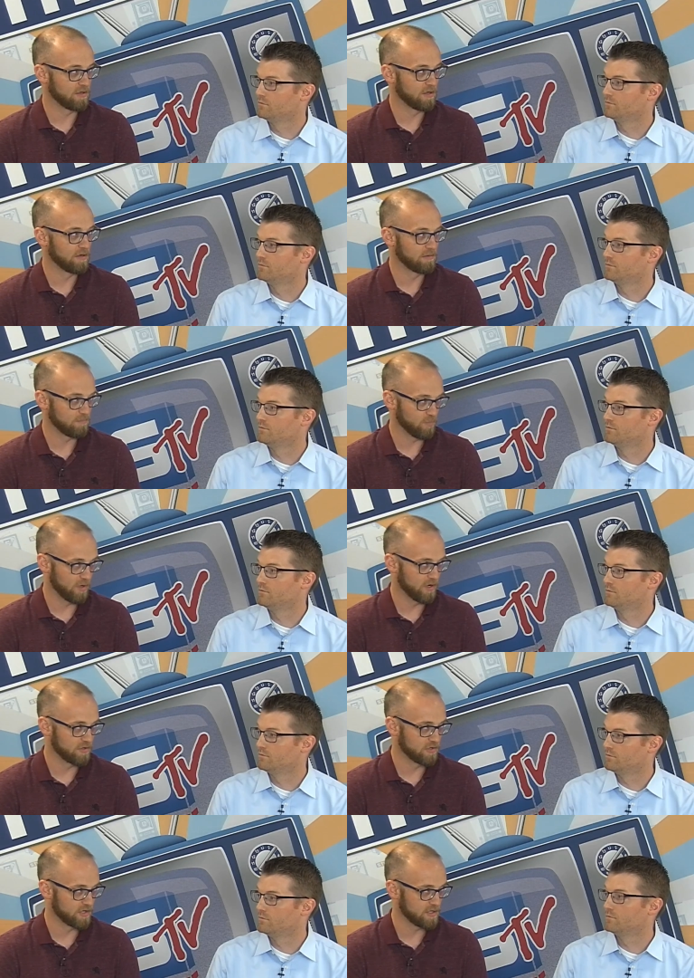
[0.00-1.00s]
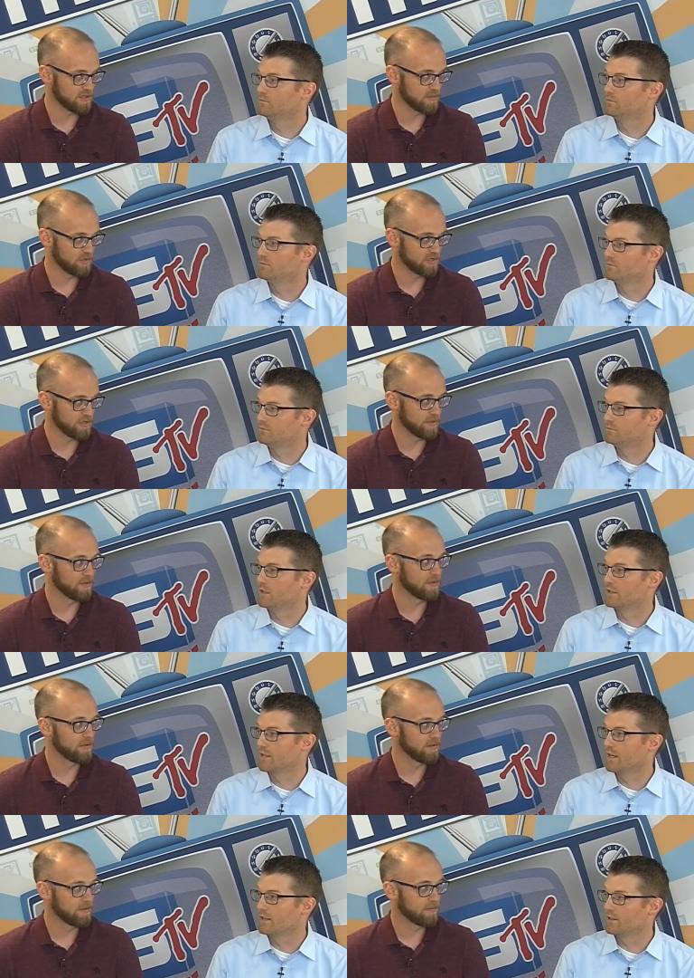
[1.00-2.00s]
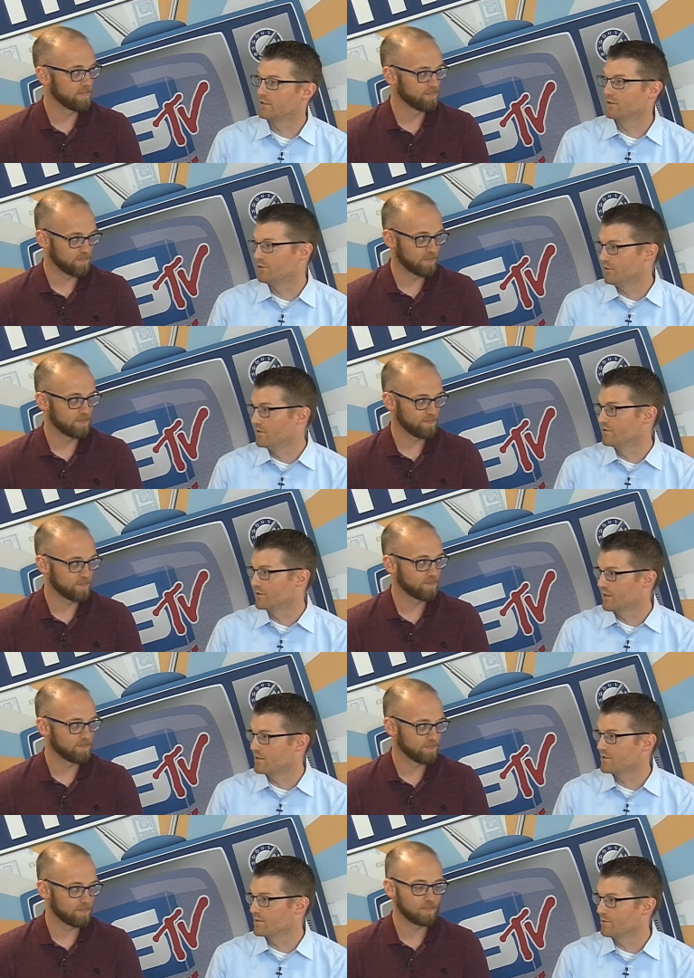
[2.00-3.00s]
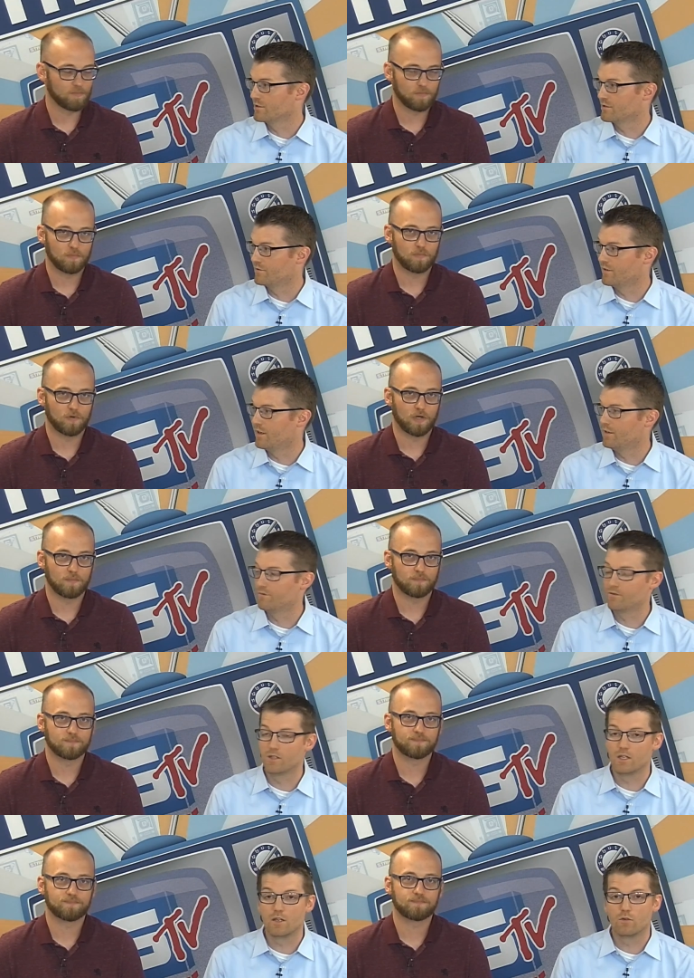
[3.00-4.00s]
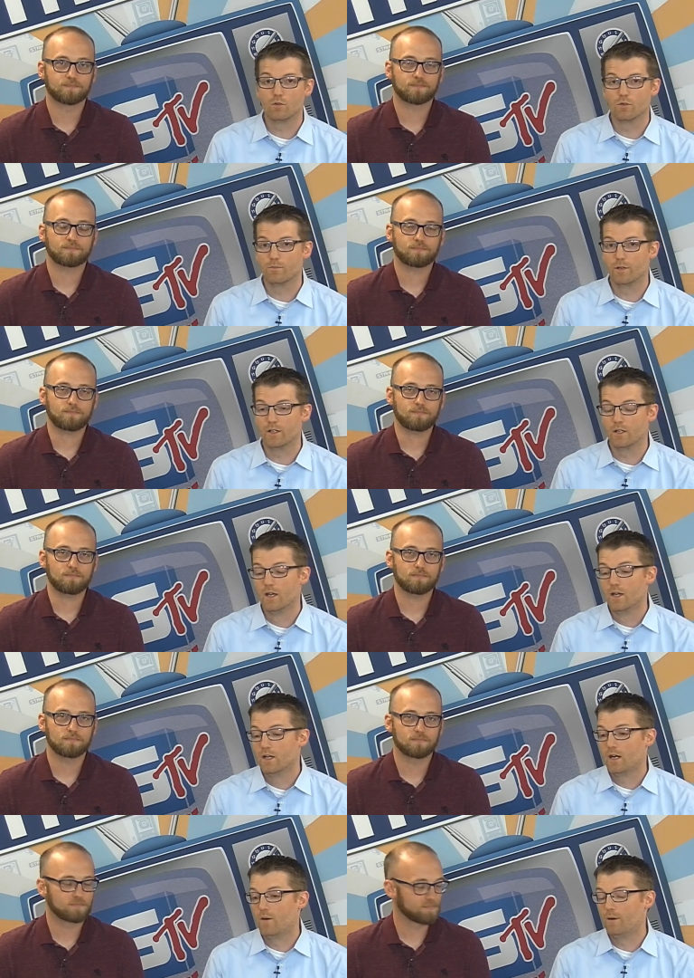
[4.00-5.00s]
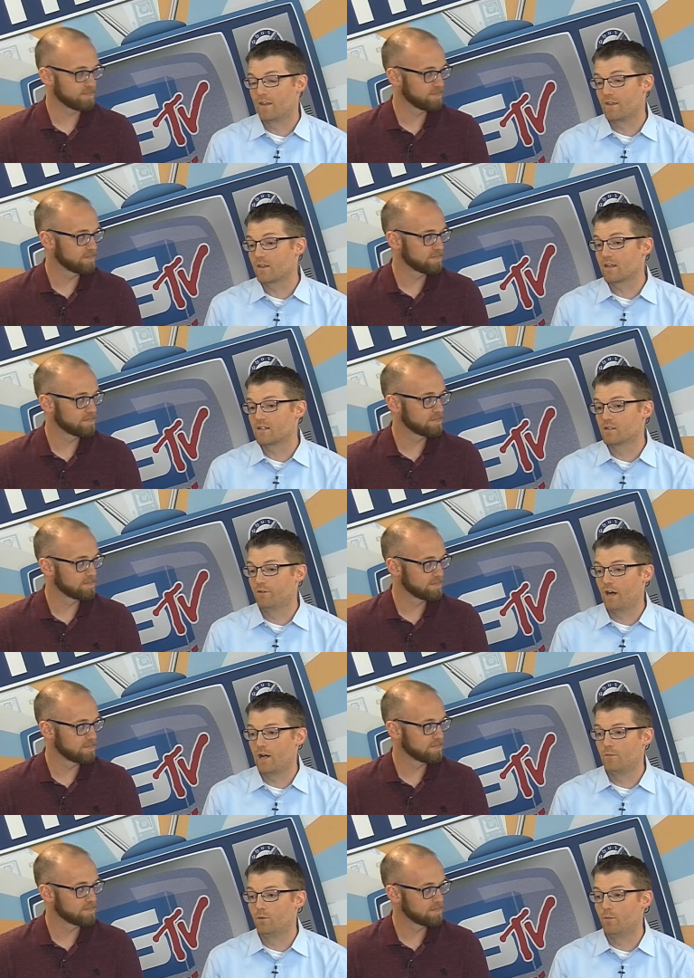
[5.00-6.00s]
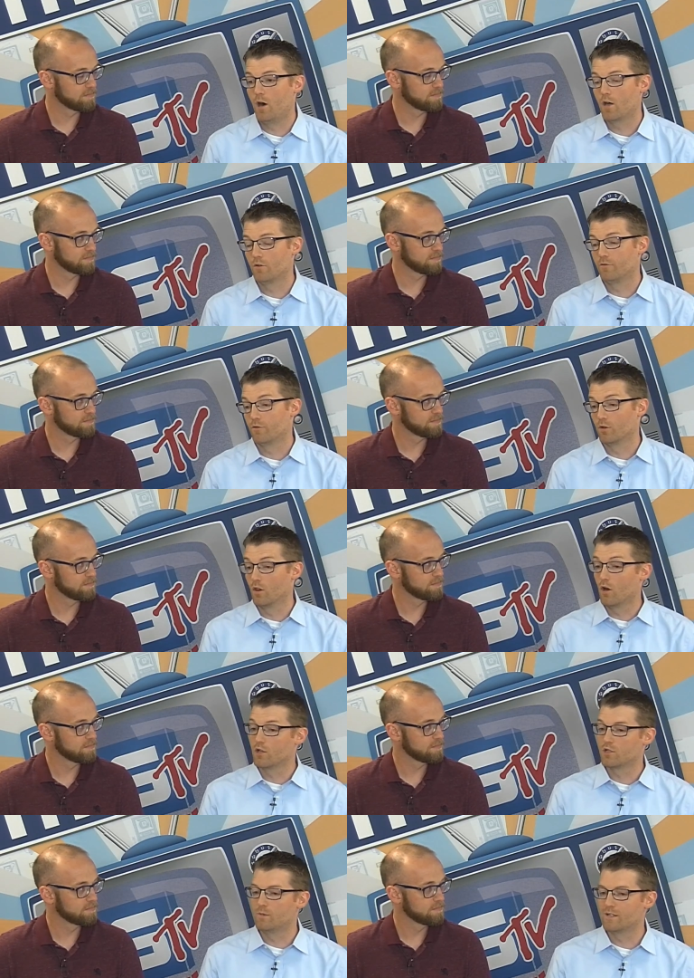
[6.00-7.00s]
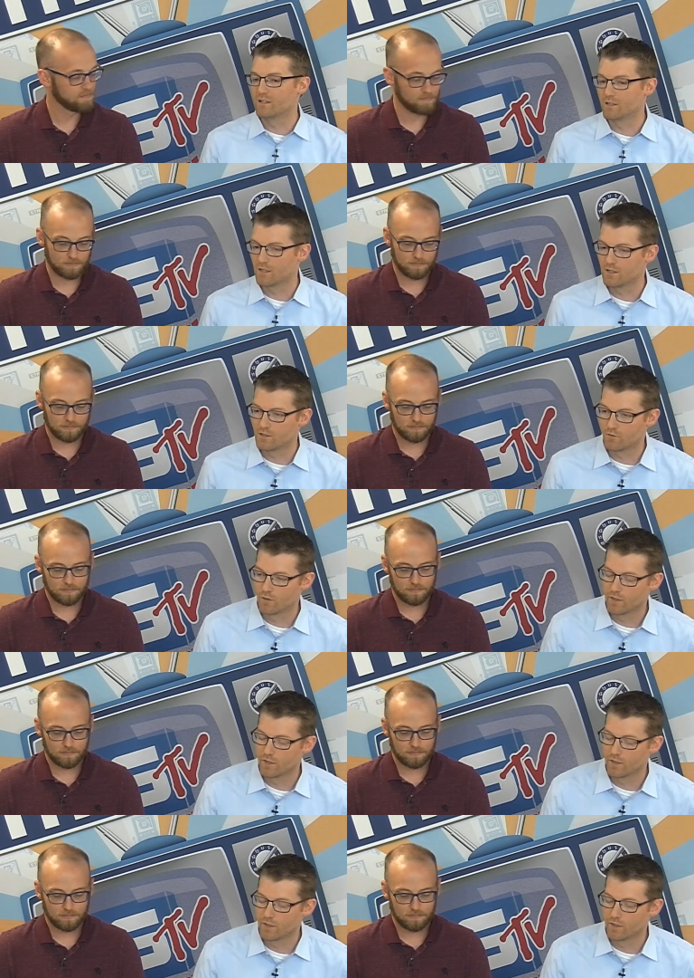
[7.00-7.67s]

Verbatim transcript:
Speaker 1: on 100 customers.
Speaker 2: Exactly, or 200 customers for the equal. But I think that's a viable model for large businesses, and